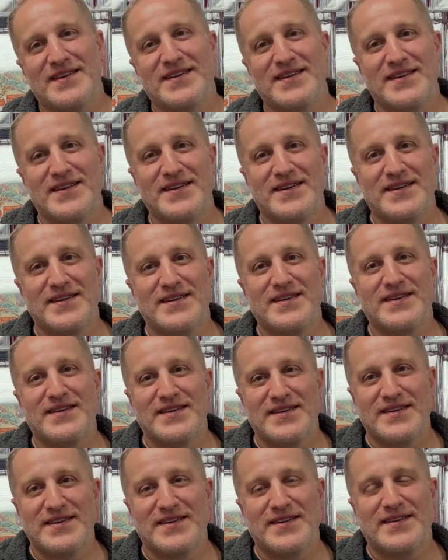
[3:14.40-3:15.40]
Which,
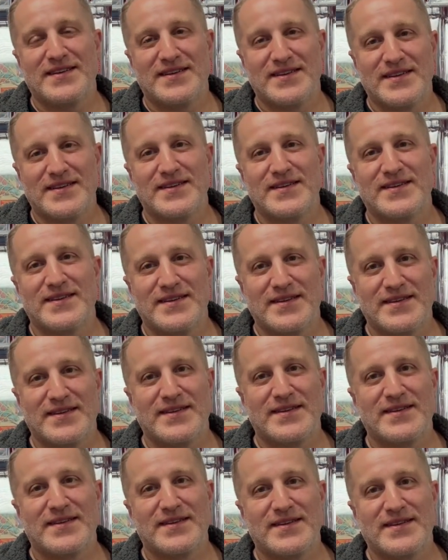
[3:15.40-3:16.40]
it was
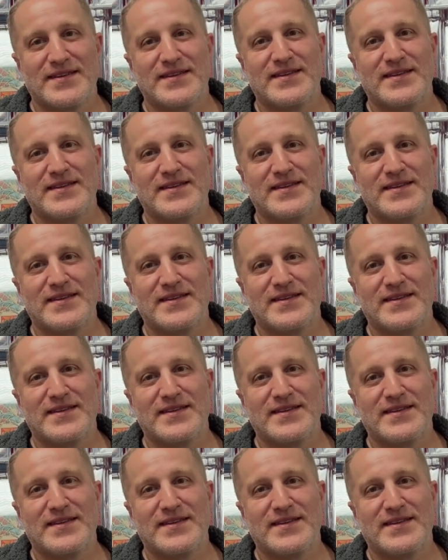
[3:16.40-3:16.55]
okay.